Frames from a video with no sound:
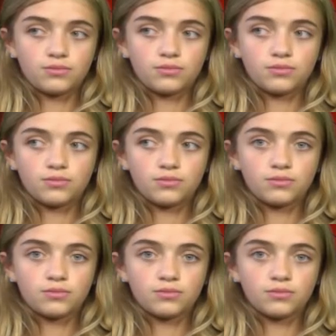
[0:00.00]

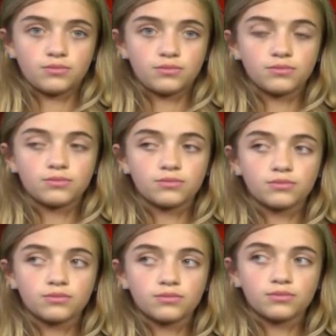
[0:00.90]

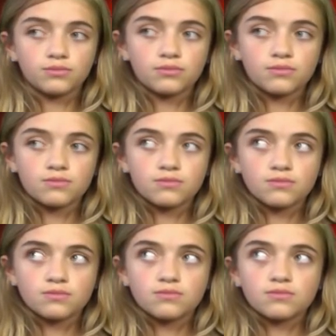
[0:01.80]

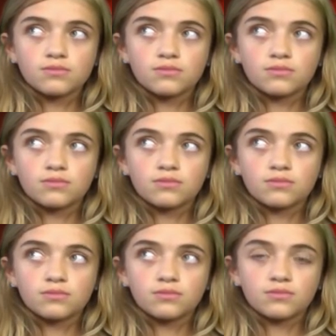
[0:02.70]

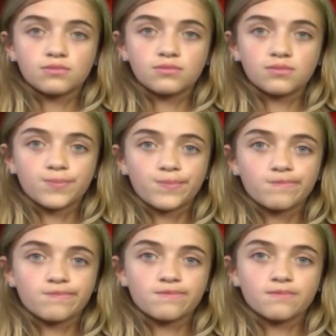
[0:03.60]

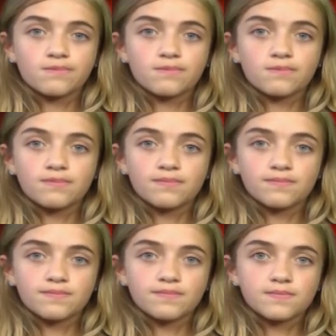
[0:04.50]

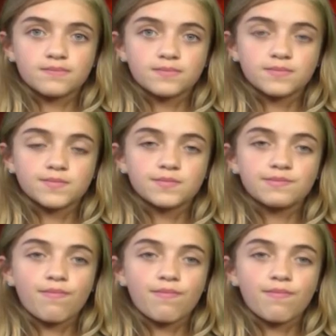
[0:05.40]
This person isn't speaking.